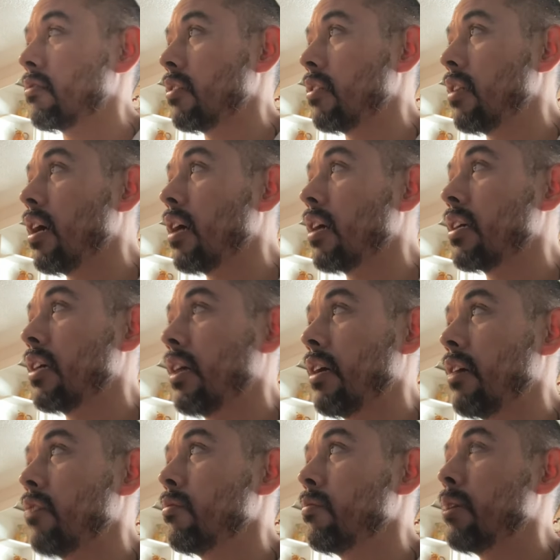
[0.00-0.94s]
not
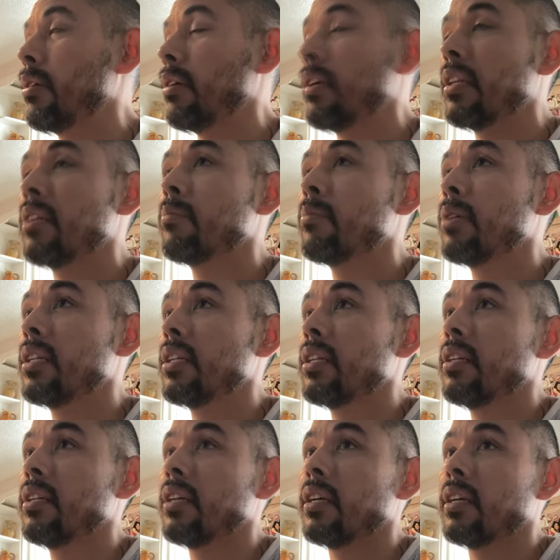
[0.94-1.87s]
care about
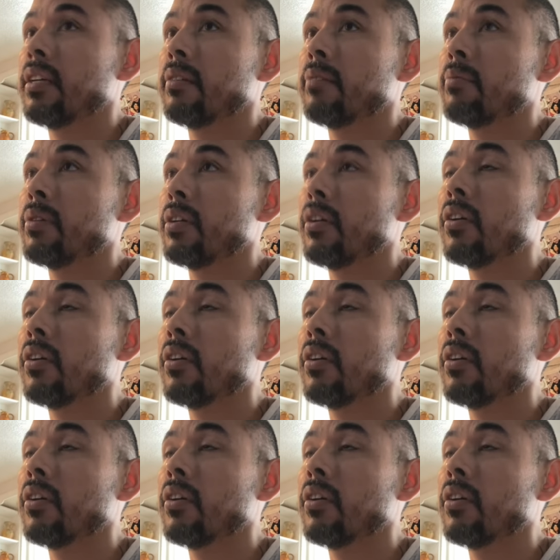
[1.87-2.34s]
anybody and be